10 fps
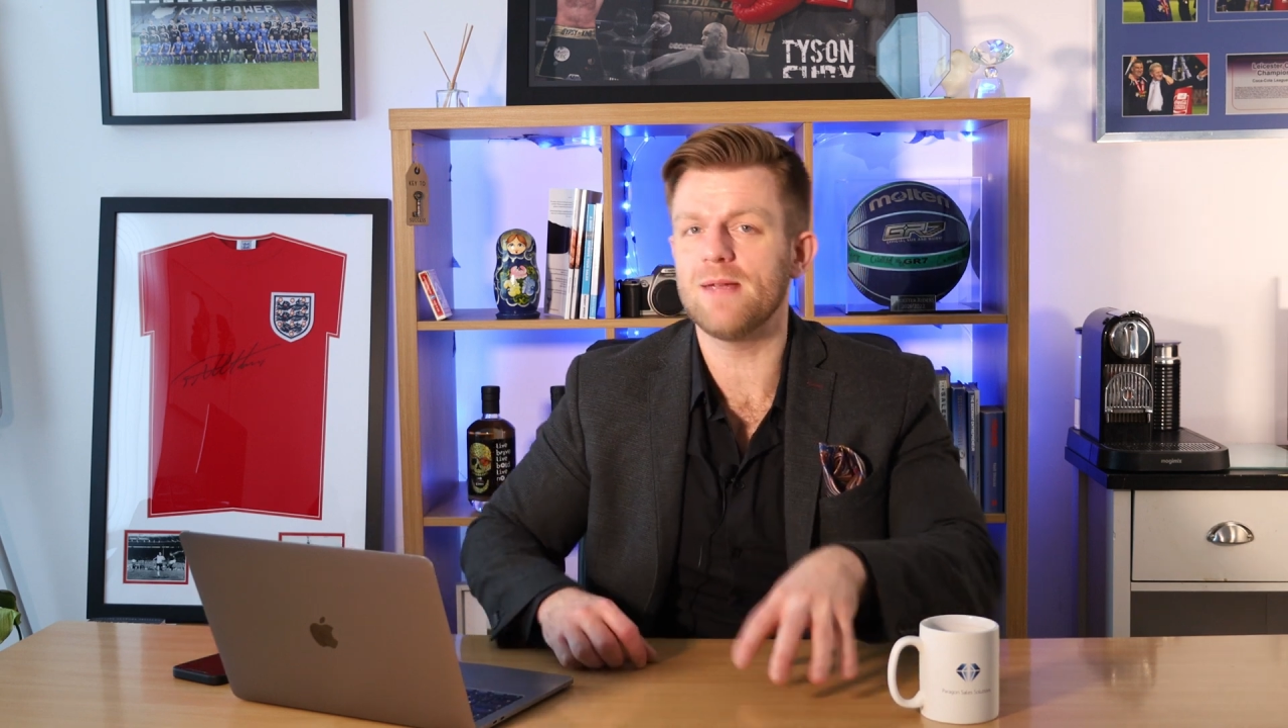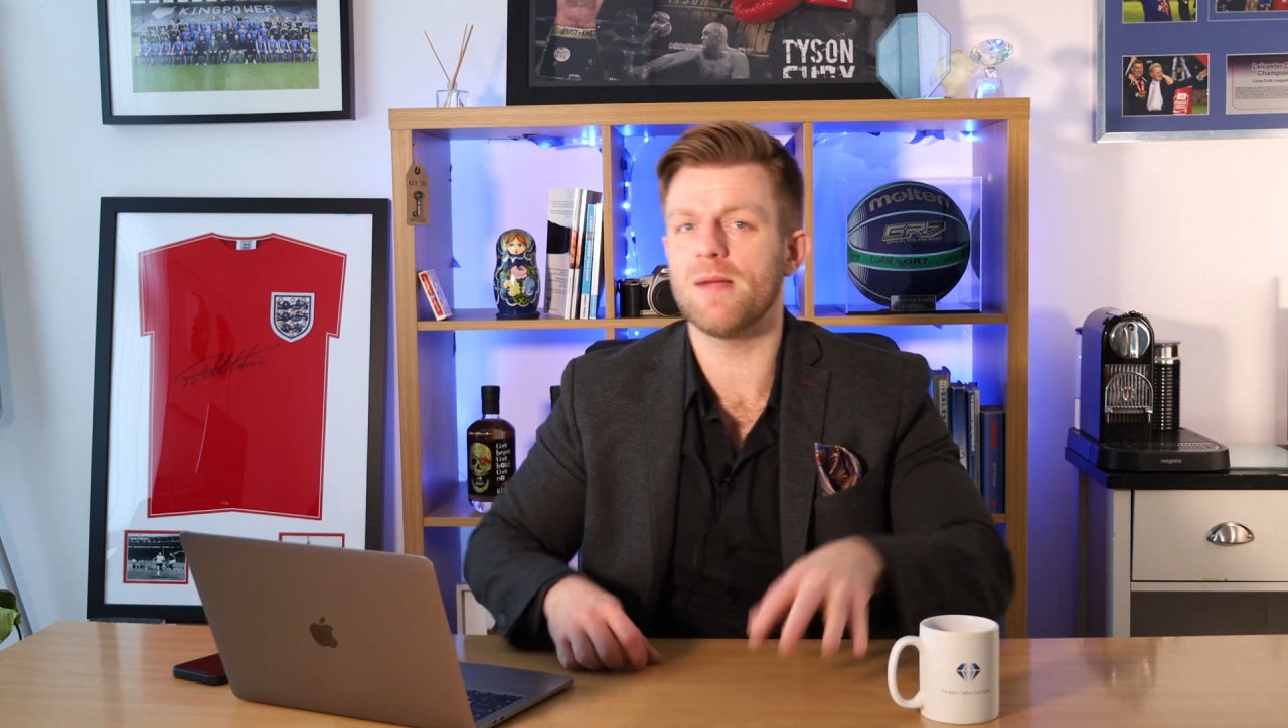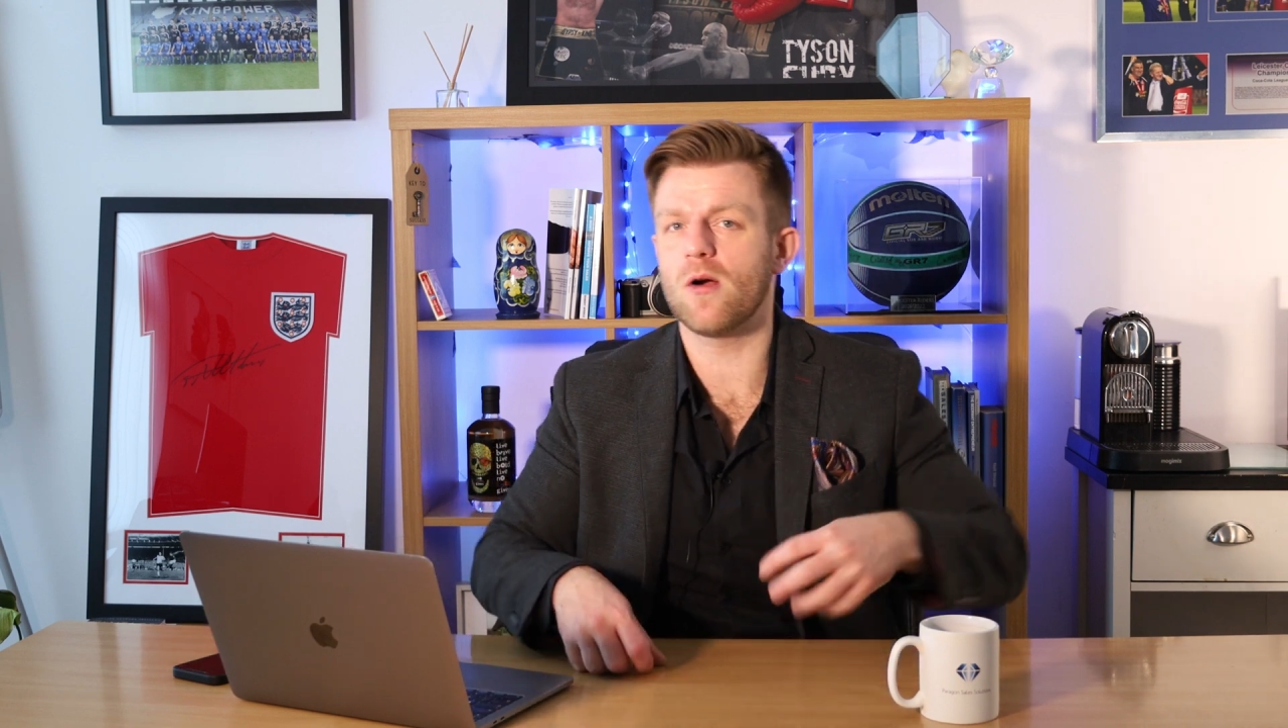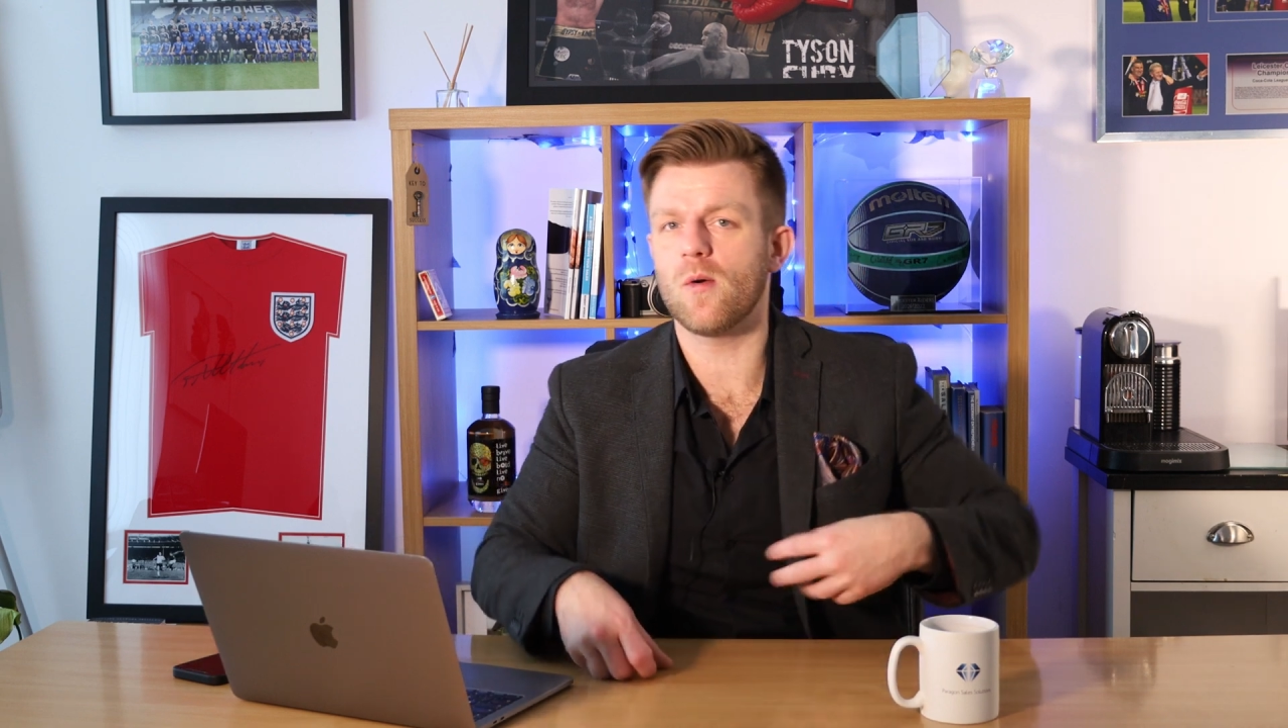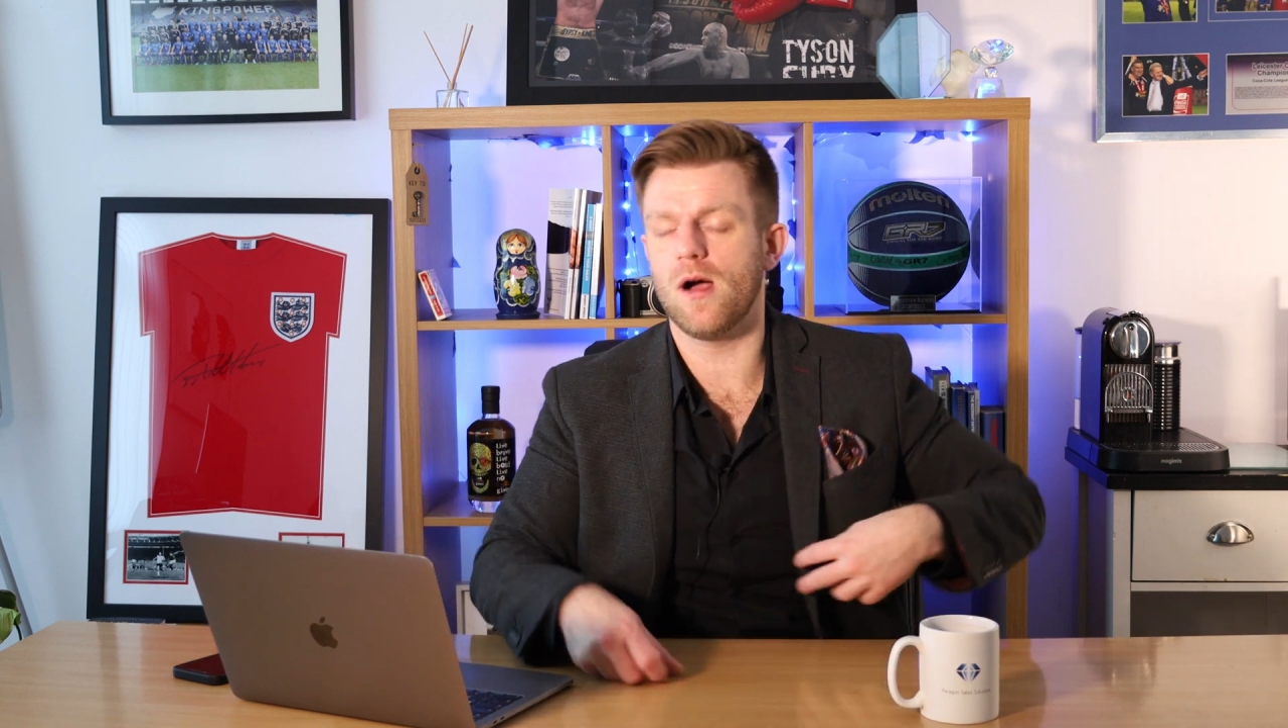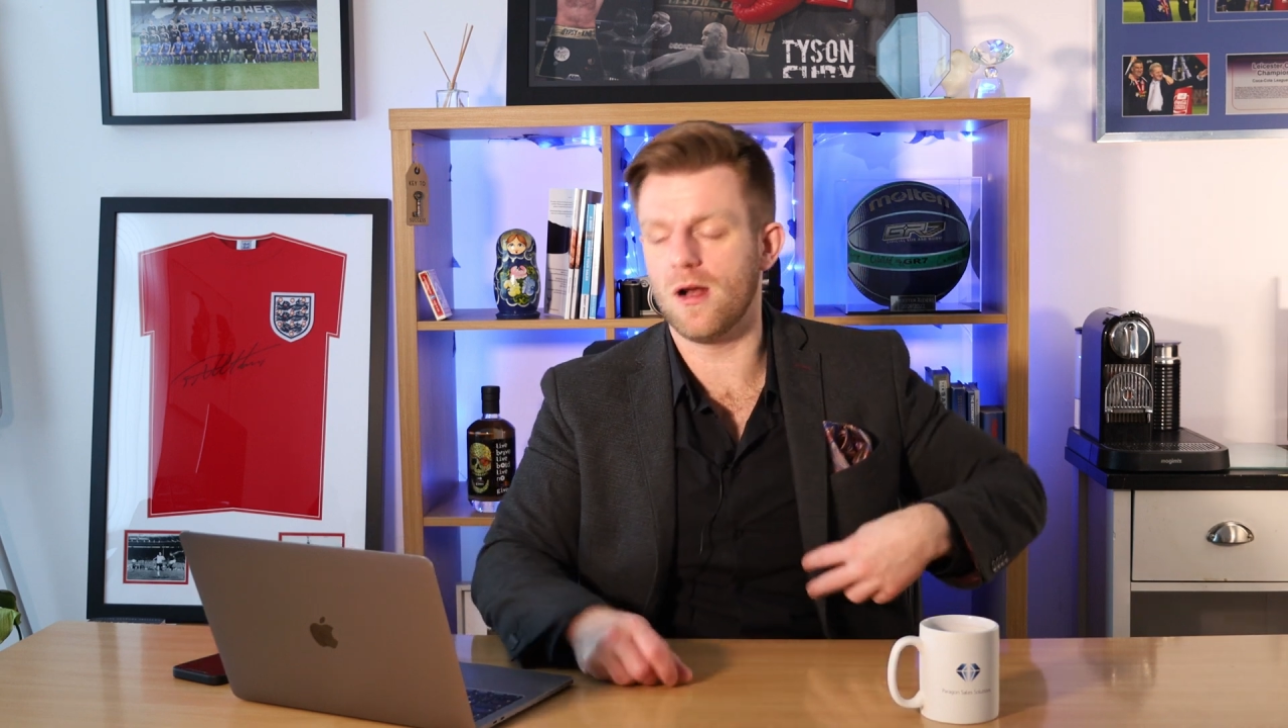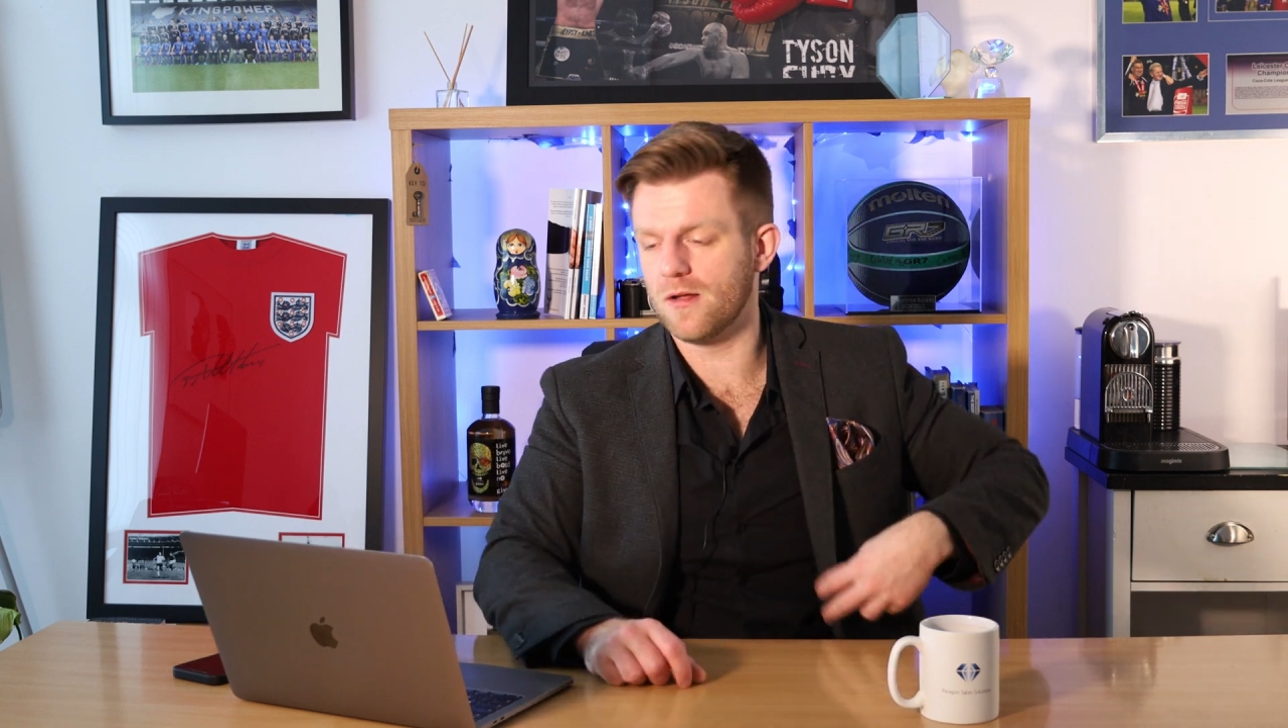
email quite